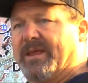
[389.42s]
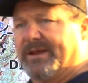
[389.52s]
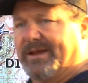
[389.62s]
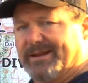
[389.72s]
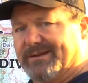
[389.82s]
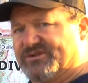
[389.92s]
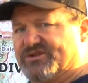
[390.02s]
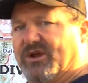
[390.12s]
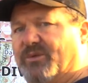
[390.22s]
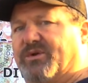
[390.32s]
got a little
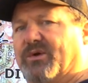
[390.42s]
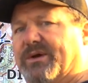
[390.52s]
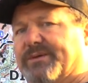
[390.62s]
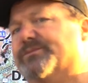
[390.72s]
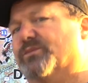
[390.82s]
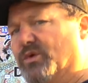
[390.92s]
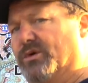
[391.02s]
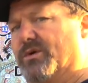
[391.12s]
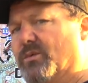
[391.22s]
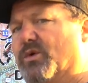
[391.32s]
slope to it,
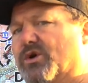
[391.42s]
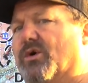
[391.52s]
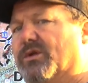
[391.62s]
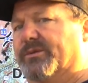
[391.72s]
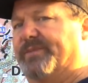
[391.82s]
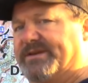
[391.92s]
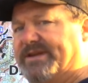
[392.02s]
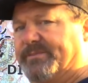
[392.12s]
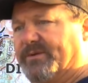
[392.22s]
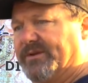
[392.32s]
we'll go a little bit
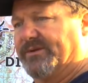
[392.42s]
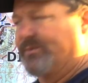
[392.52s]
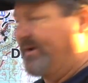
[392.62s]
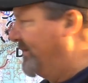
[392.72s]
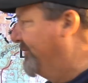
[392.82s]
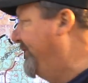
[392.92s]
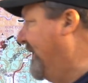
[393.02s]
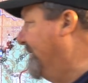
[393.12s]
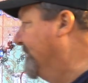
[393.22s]
deeper than 300 feet.